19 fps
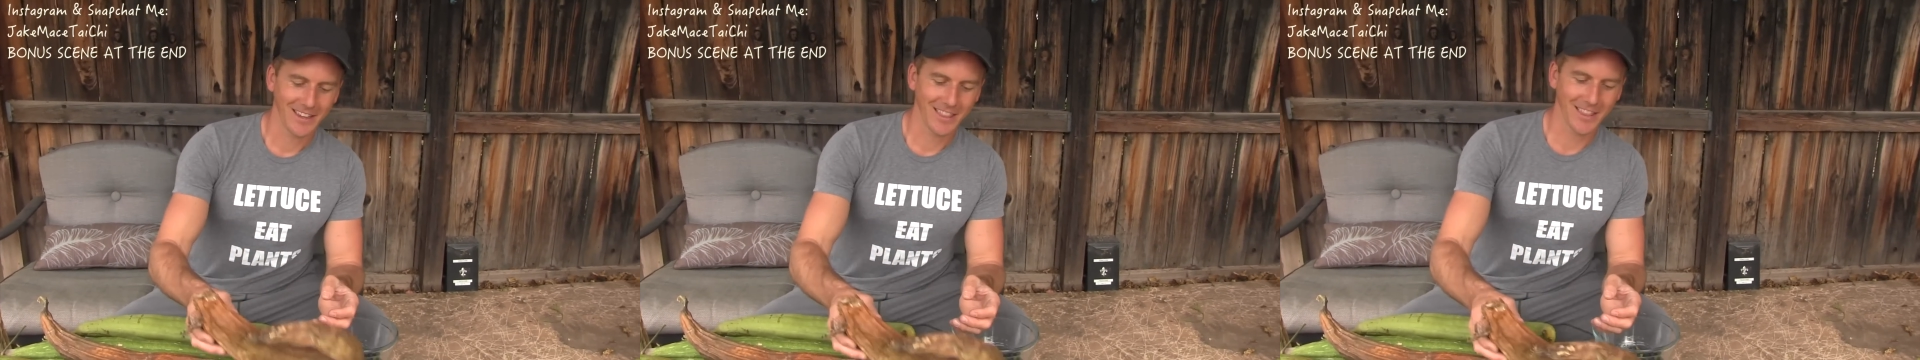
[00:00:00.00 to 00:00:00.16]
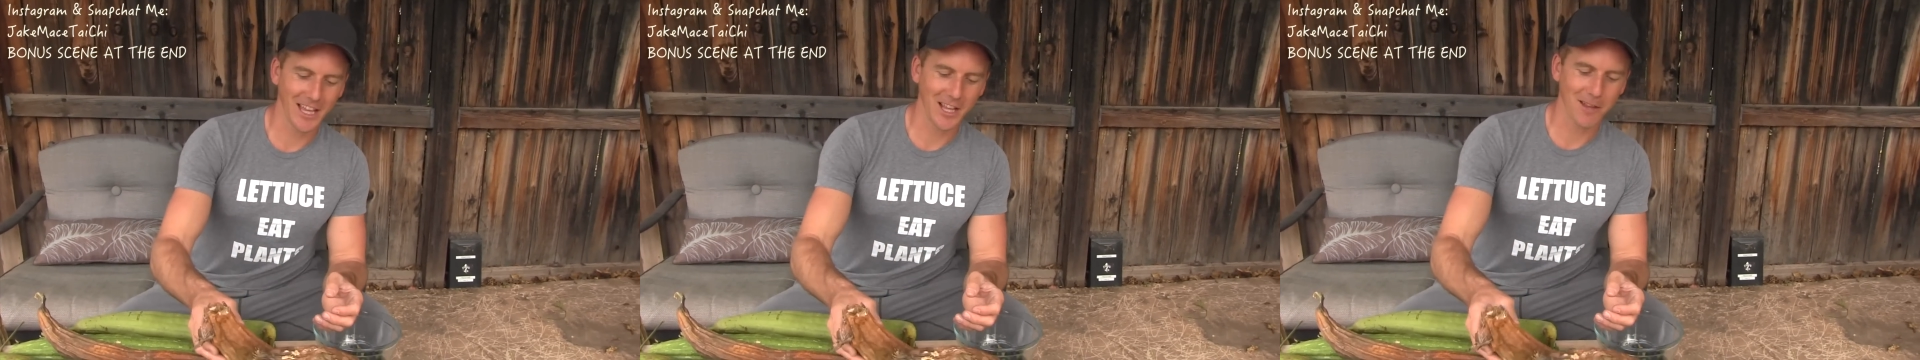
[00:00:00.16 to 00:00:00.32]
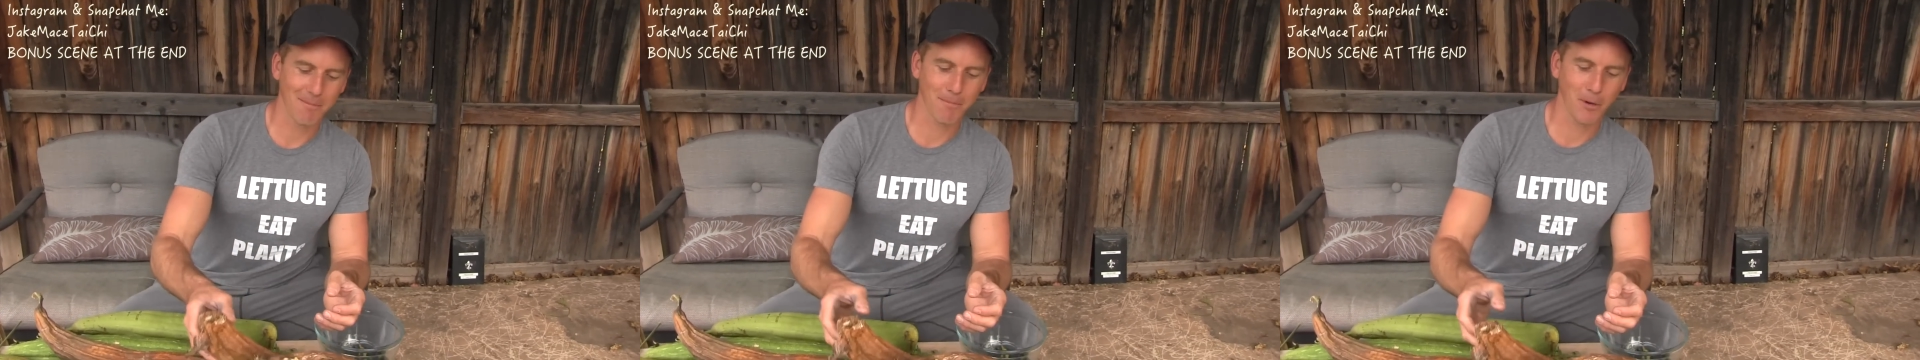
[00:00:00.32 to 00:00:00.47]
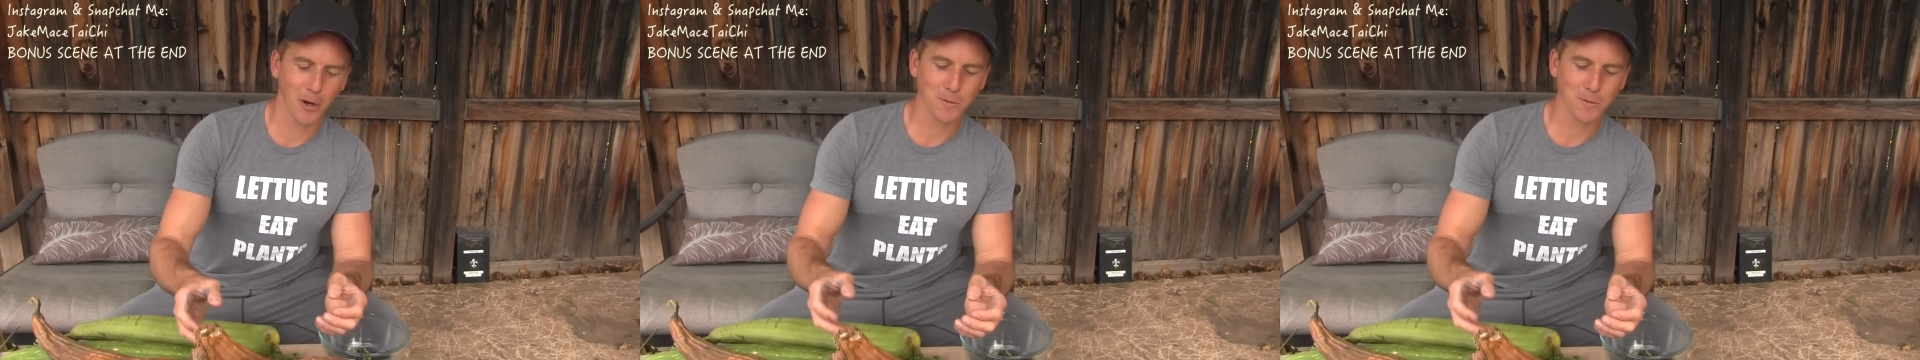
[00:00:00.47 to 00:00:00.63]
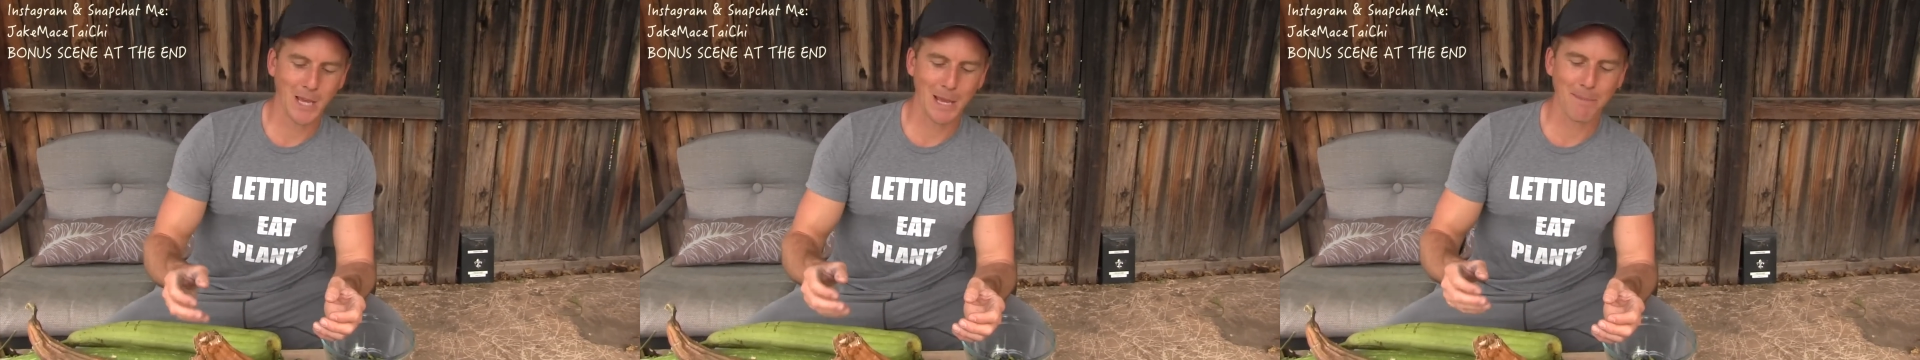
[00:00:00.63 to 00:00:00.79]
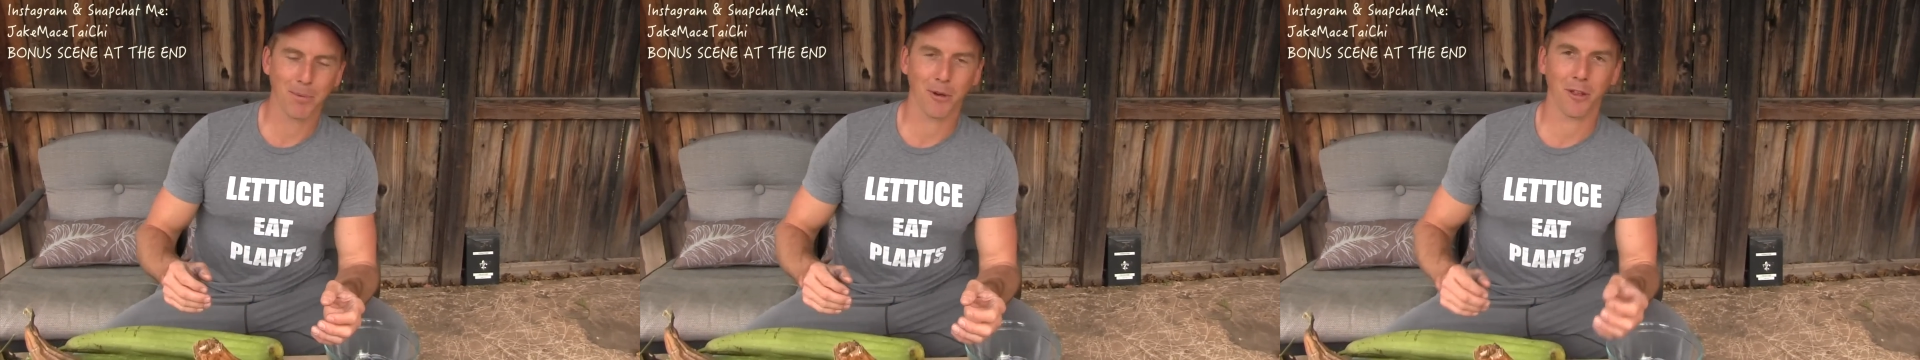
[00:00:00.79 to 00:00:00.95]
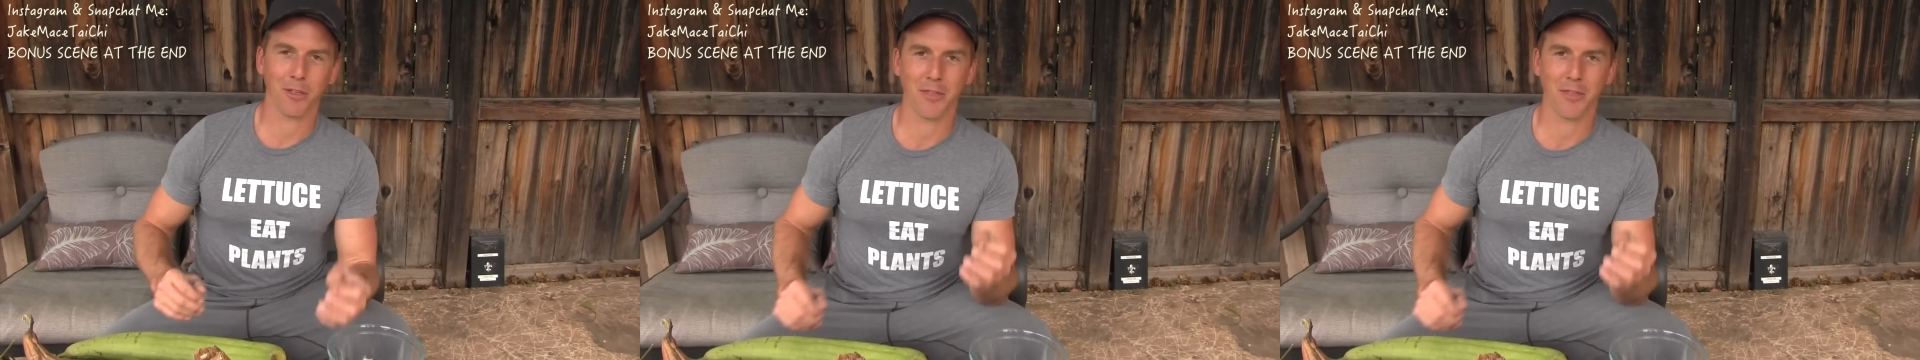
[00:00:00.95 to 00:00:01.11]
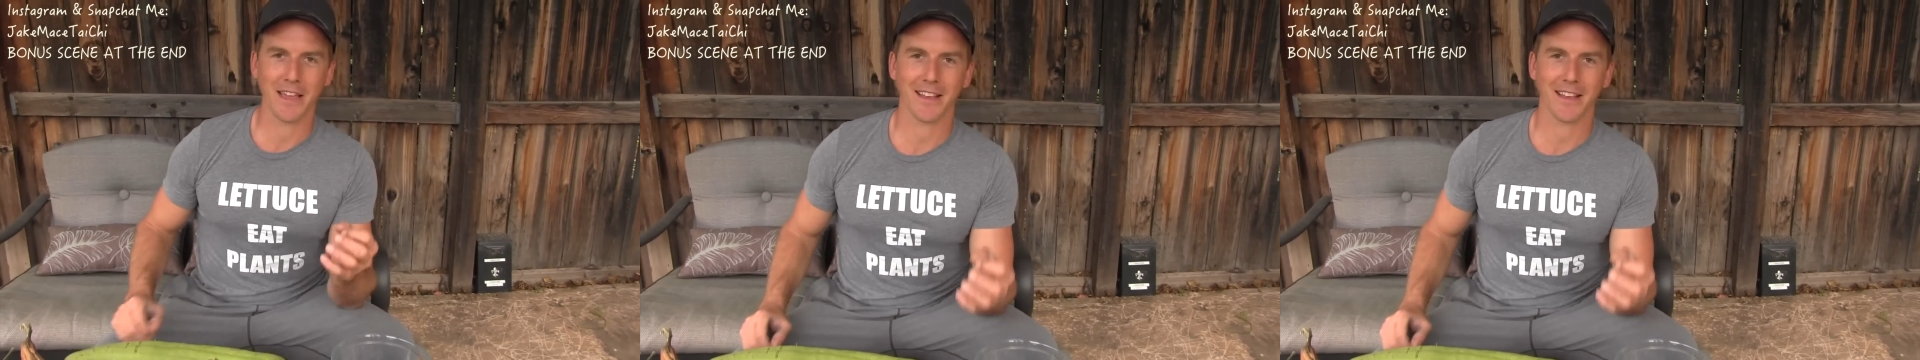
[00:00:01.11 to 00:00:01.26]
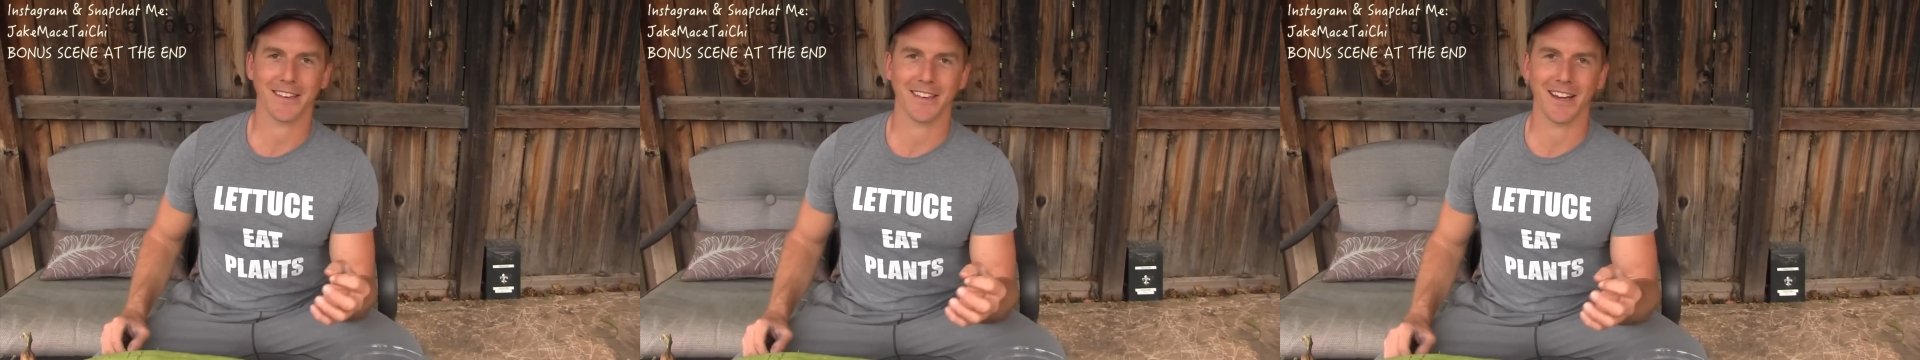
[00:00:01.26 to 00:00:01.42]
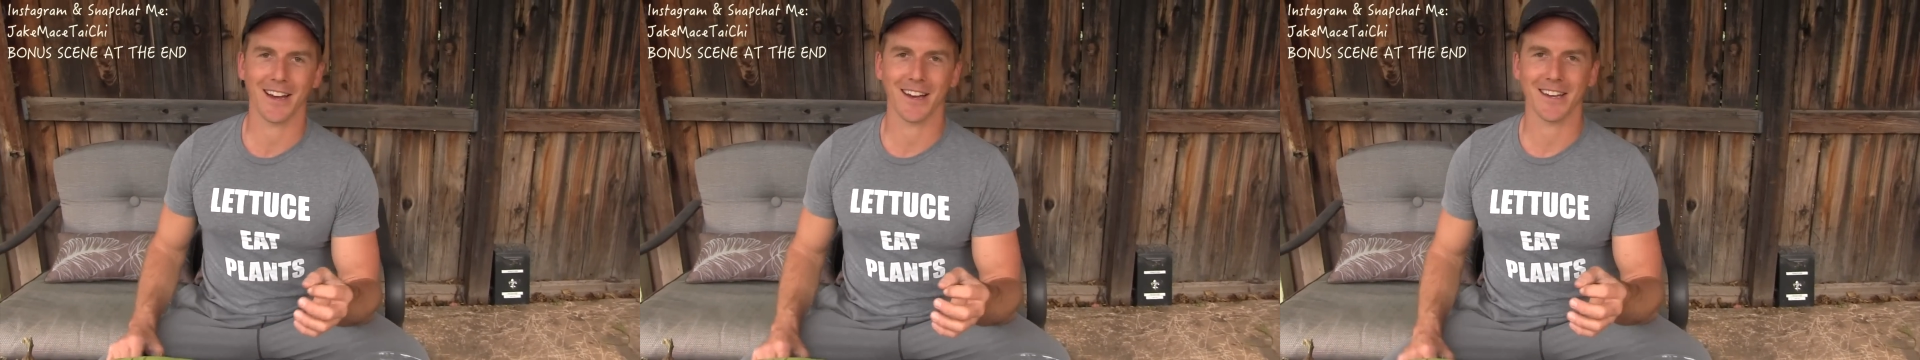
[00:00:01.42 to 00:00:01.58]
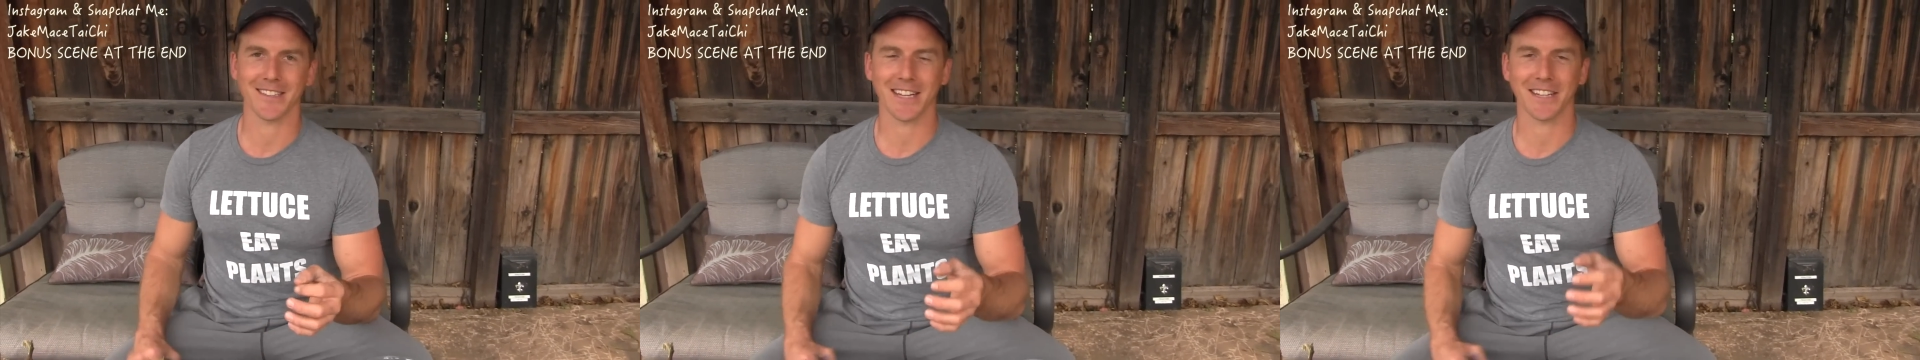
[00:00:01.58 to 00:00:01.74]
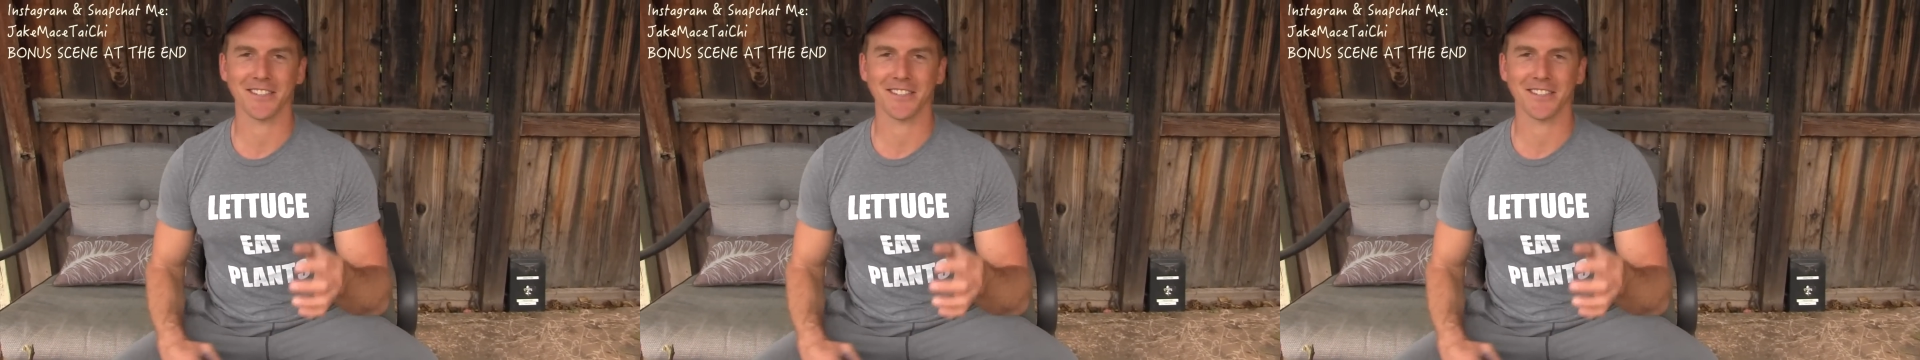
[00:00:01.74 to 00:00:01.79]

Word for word: like most people think it does.